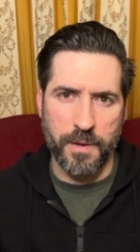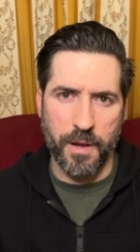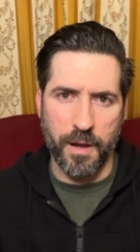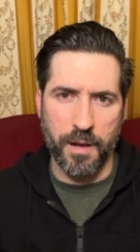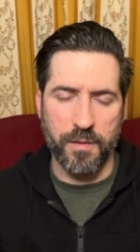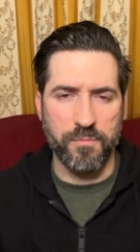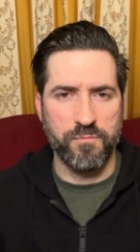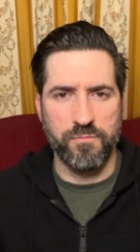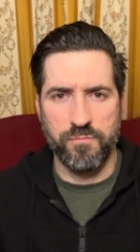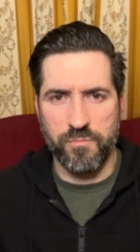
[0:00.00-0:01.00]

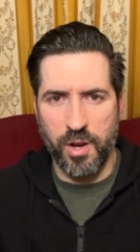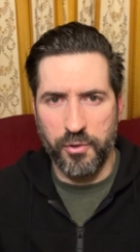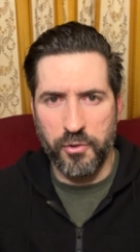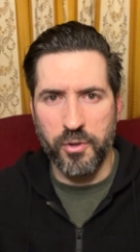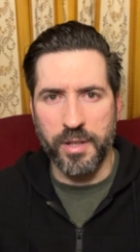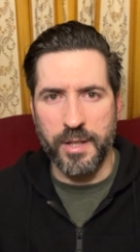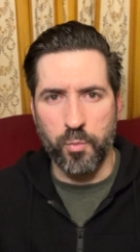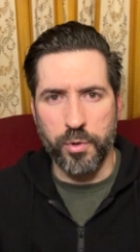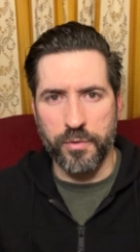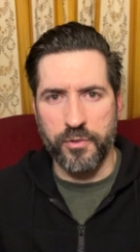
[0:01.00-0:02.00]
I certainly
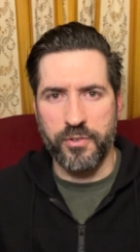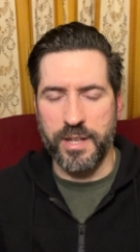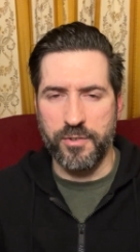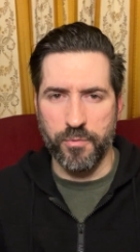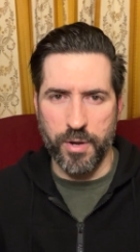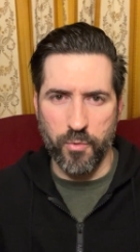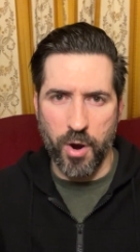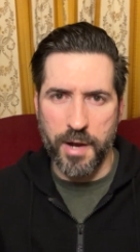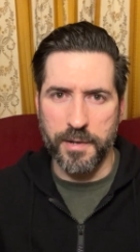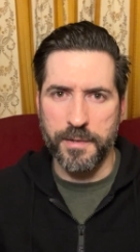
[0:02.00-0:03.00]
wouldn't seek to
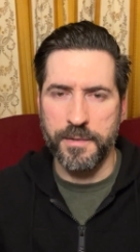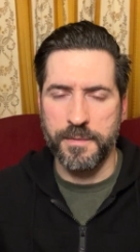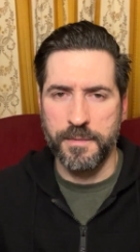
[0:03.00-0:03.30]
rewrite it.